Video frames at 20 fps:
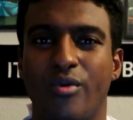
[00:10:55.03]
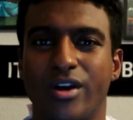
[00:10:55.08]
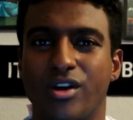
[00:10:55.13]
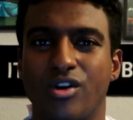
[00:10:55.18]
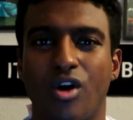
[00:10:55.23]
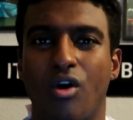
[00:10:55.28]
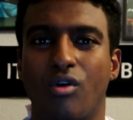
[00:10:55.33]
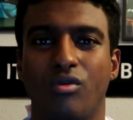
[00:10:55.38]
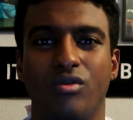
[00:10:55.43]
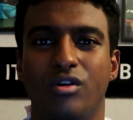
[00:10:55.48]
We're
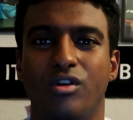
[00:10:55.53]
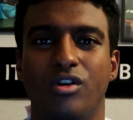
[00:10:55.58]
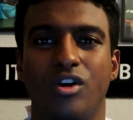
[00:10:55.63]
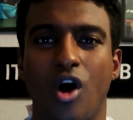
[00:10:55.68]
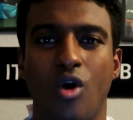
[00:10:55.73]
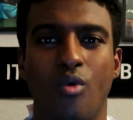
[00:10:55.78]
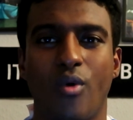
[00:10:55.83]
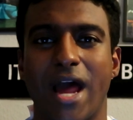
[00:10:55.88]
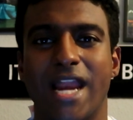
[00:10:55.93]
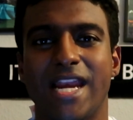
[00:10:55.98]
not
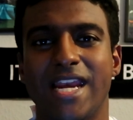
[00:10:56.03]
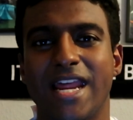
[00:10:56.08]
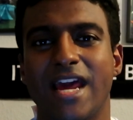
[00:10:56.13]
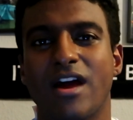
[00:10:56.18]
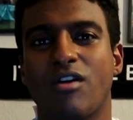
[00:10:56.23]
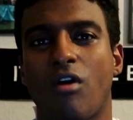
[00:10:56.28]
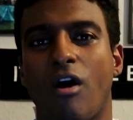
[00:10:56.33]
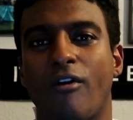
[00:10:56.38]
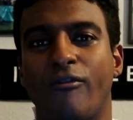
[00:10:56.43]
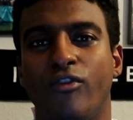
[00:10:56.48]
nowhere
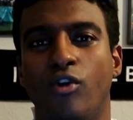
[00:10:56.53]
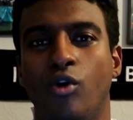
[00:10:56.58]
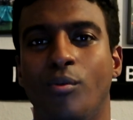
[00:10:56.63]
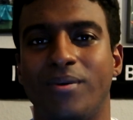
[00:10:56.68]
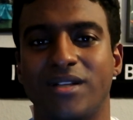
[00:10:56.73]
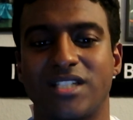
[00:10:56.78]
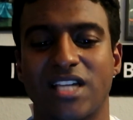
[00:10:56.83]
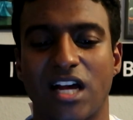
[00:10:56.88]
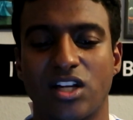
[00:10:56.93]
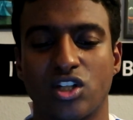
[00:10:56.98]
near our full
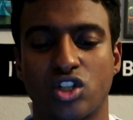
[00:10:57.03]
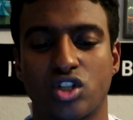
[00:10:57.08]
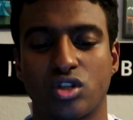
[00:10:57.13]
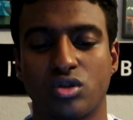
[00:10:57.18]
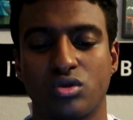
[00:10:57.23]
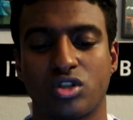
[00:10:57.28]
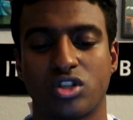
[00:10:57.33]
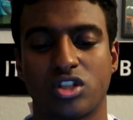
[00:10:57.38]
potential.